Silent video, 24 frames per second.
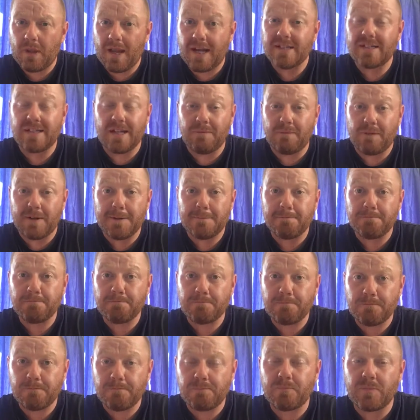it's lovely.
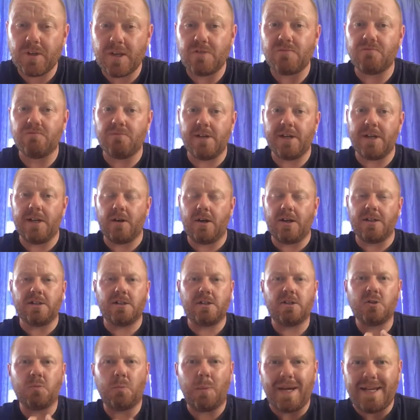It's really nice,
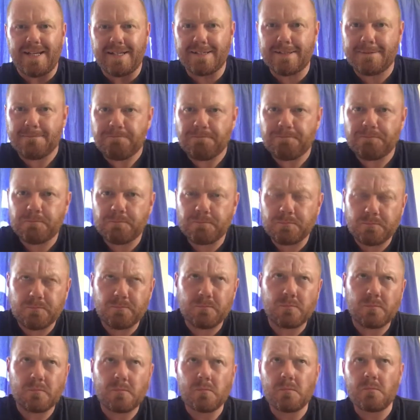sweet
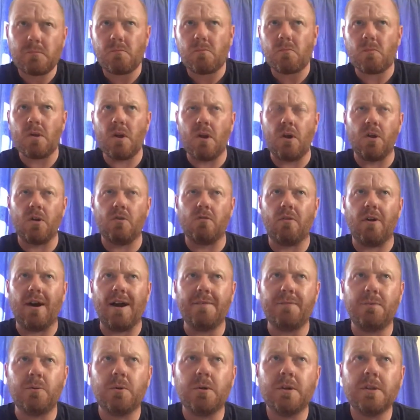on
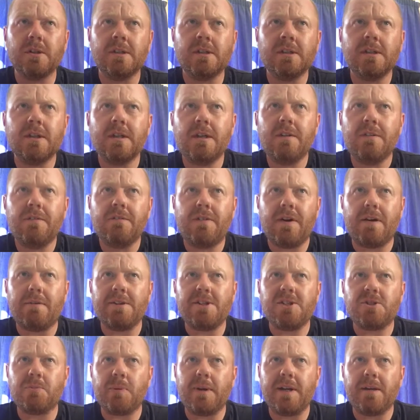arrival.
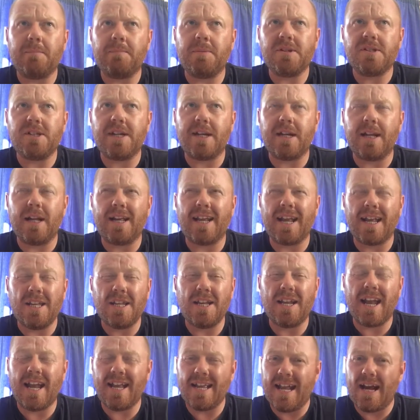Very sweet in particular. Again,
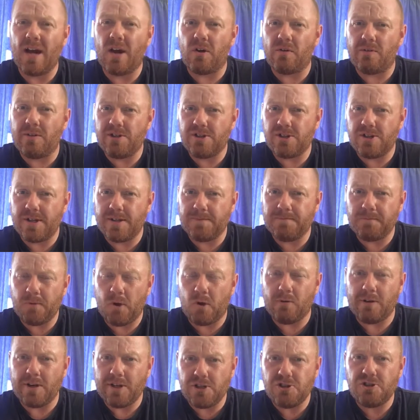you're getting that
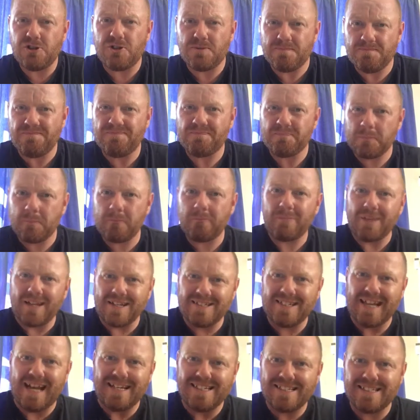orange
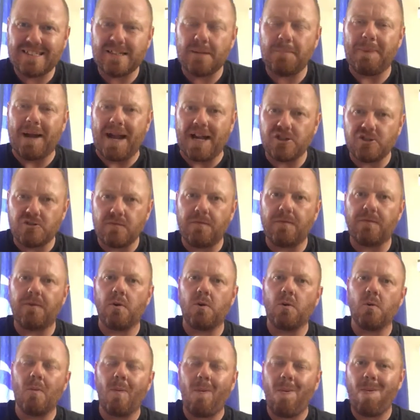taste, the passion
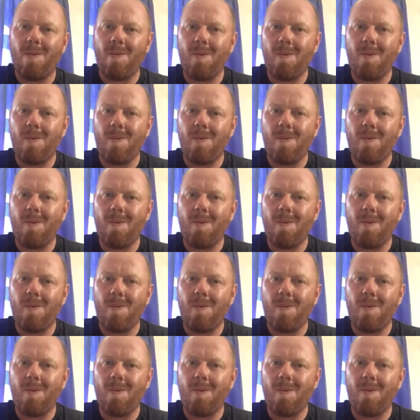fruit.